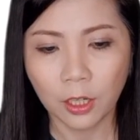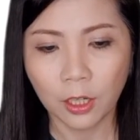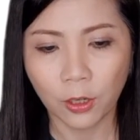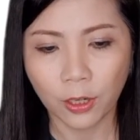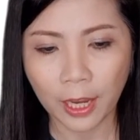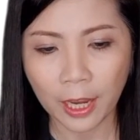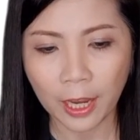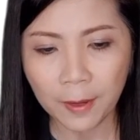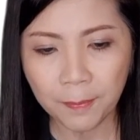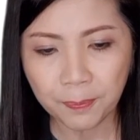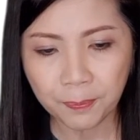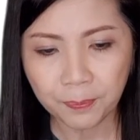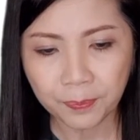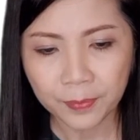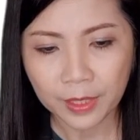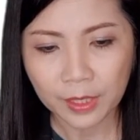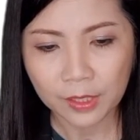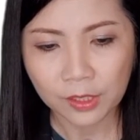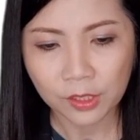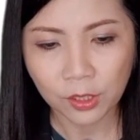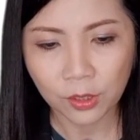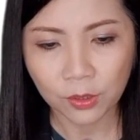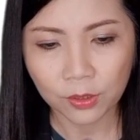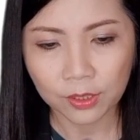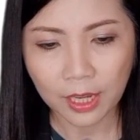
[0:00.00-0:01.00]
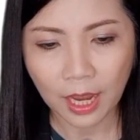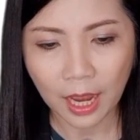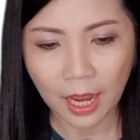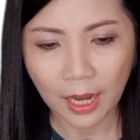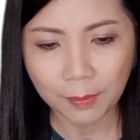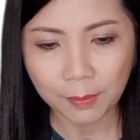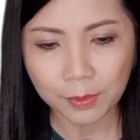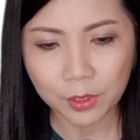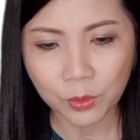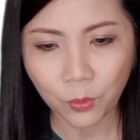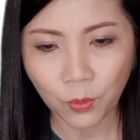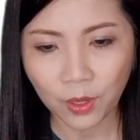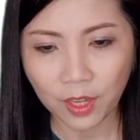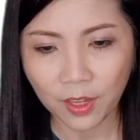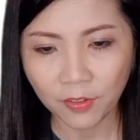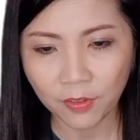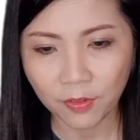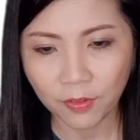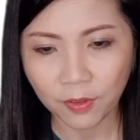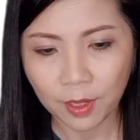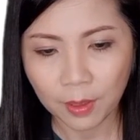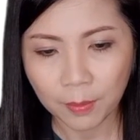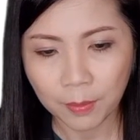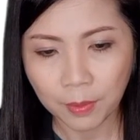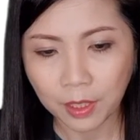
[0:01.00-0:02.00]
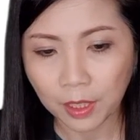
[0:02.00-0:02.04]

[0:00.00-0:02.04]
Okay, so times with,